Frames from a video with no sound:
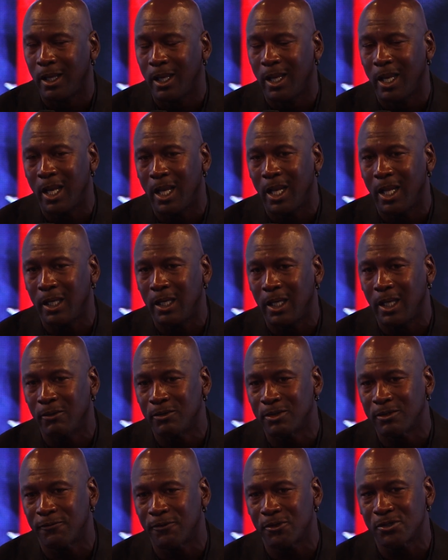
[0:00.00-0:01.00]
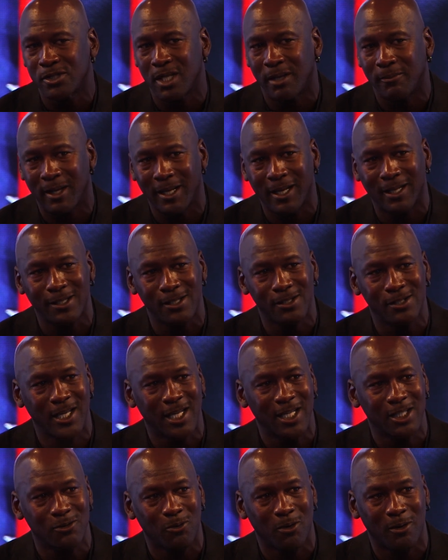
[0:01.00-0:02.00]
And it was the first time I got the
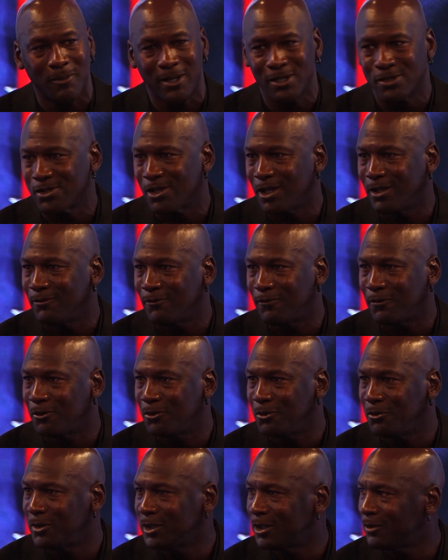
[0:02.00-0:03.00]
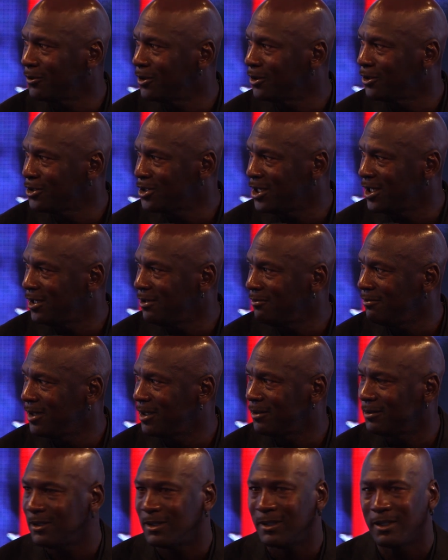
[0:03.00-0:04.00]
chance to where my son flew with the team,
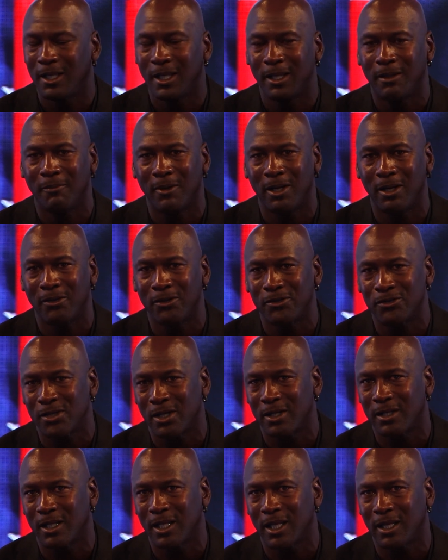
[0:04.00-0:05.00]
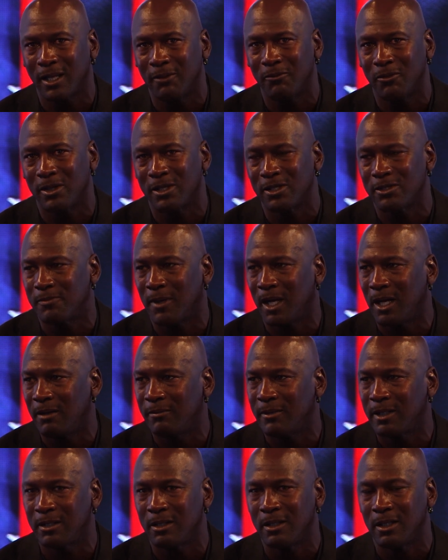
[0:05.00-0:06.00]
and my other son came with his
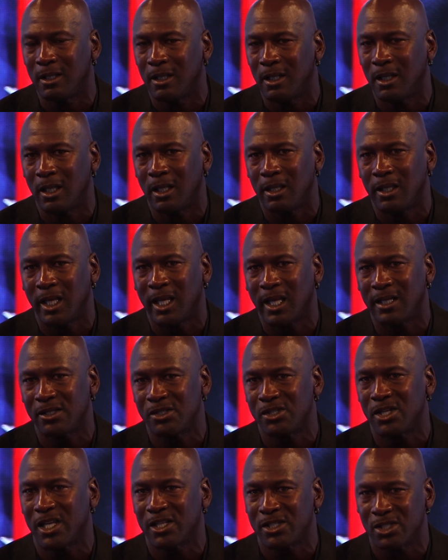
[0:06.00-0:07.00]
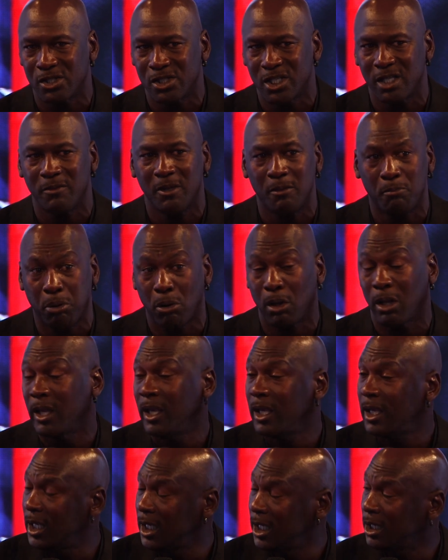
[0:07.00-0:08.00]
mom, and they got the chance to see me
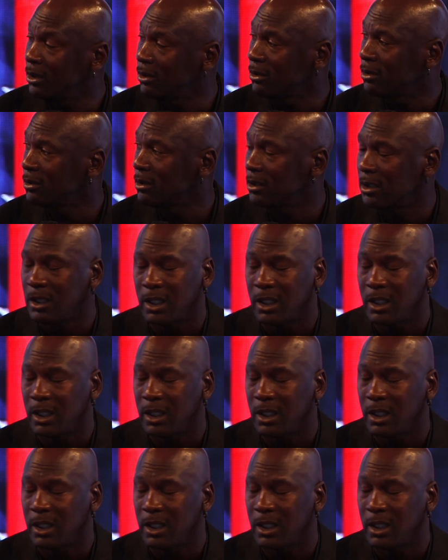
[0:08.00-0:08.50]
play here